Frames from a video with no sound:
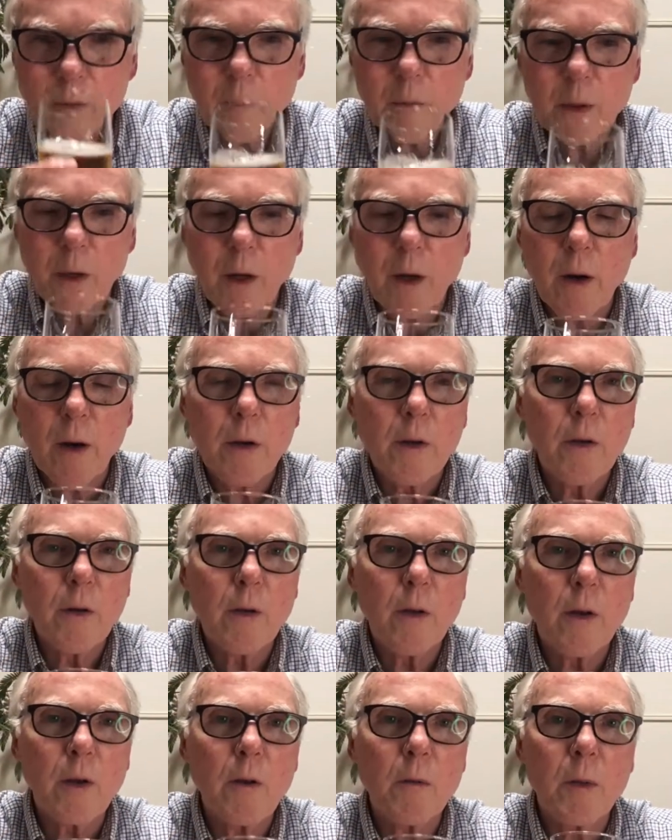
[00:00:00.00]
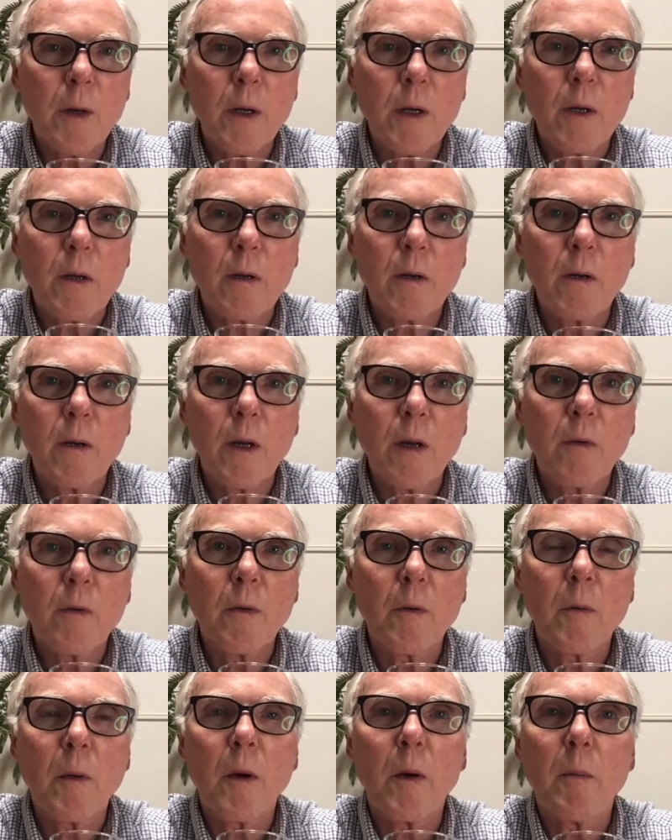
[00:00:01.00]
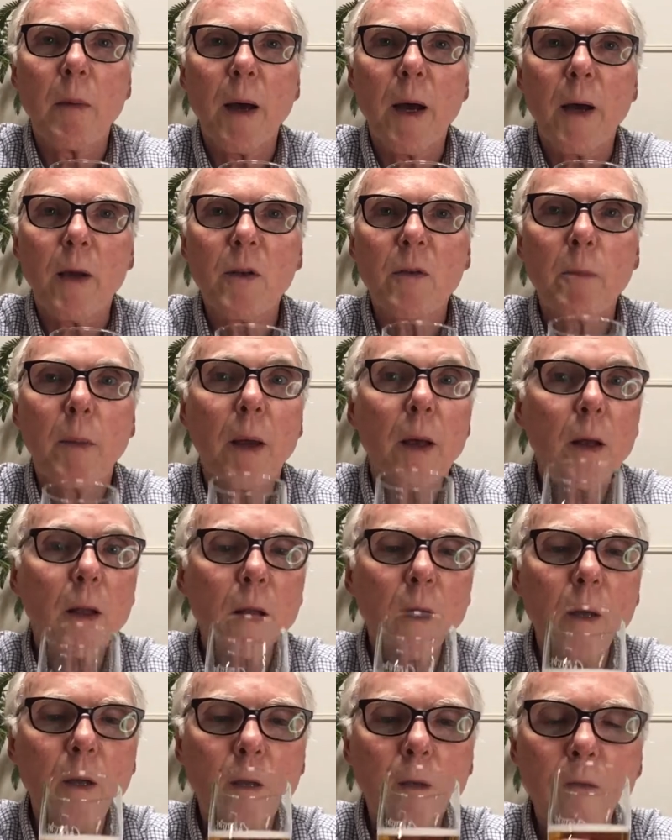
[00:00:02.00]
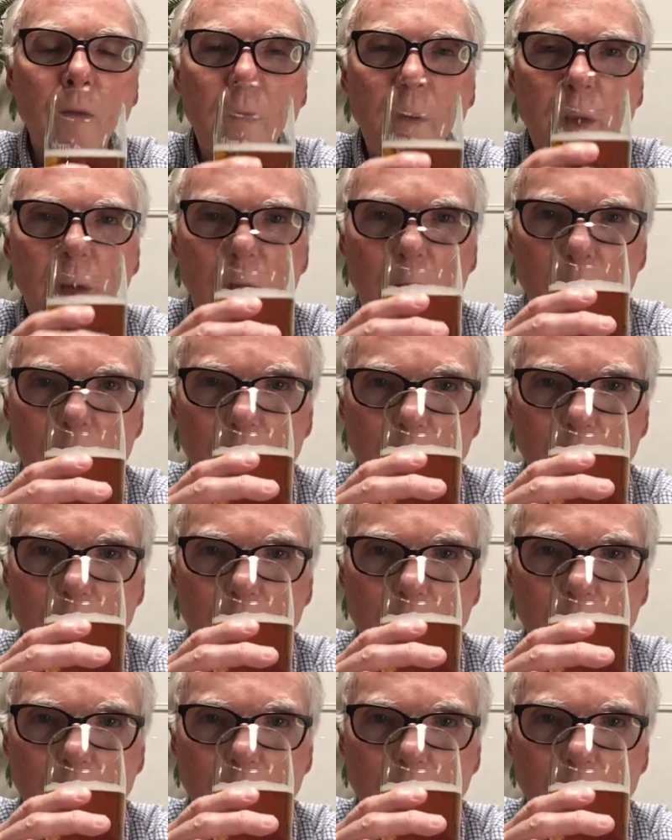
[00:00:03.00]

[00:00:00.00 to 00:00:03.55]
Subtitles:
character that you might get from a Bass Pale Ale, in fact.